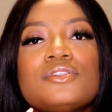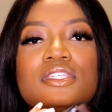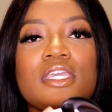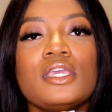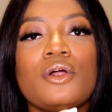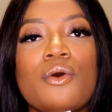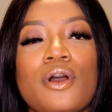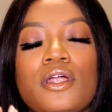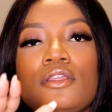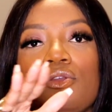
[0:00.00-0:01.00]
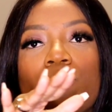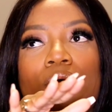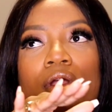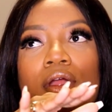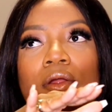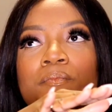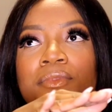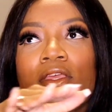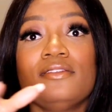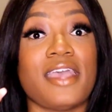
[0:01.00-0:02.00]
you stick it on your
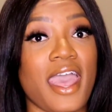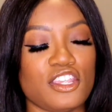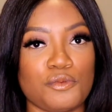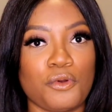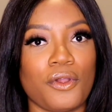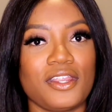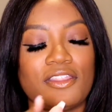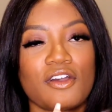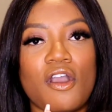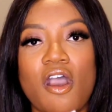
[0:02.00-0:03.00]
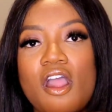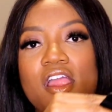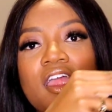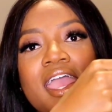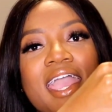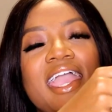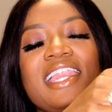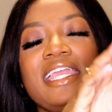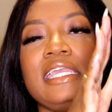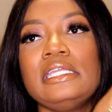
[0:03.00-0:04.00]
dashboard in the car,
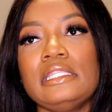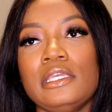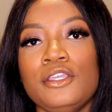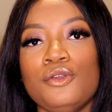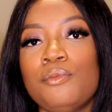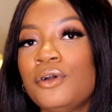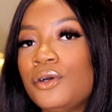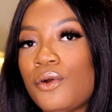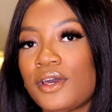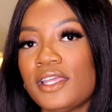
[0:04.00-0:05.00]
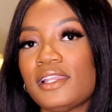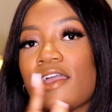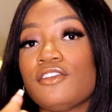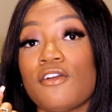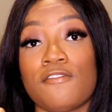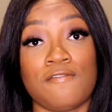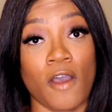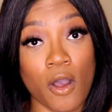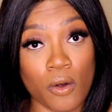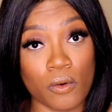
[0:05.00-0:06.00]
and anything you put on it, like your
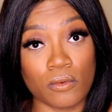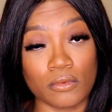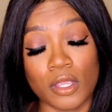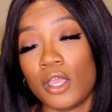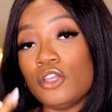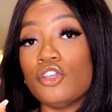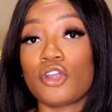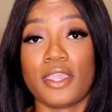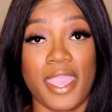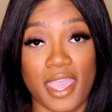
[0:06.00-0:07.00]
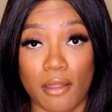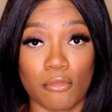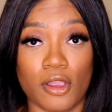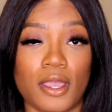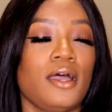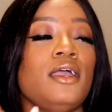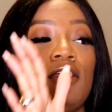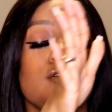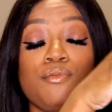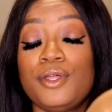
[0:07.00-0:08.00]
phone, your camera,
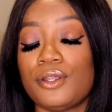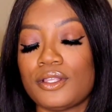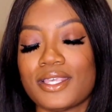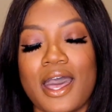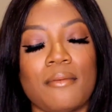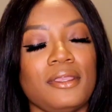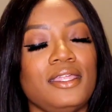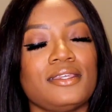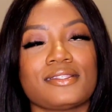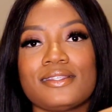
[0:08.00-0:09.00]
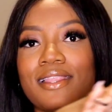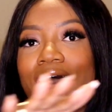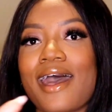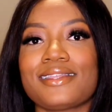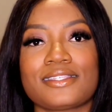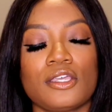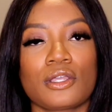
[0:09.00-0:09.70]
you put it on top, it is not